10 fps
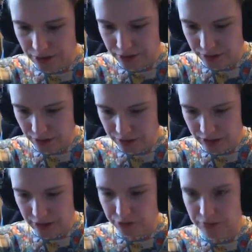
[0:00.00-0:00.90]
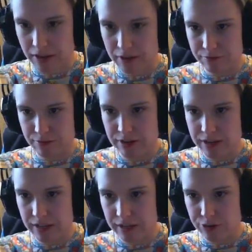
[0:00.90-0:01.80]
contents with
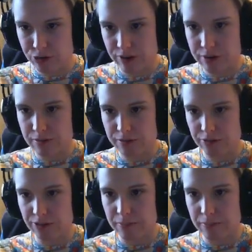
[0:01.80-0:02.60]
every Elite Trainer box: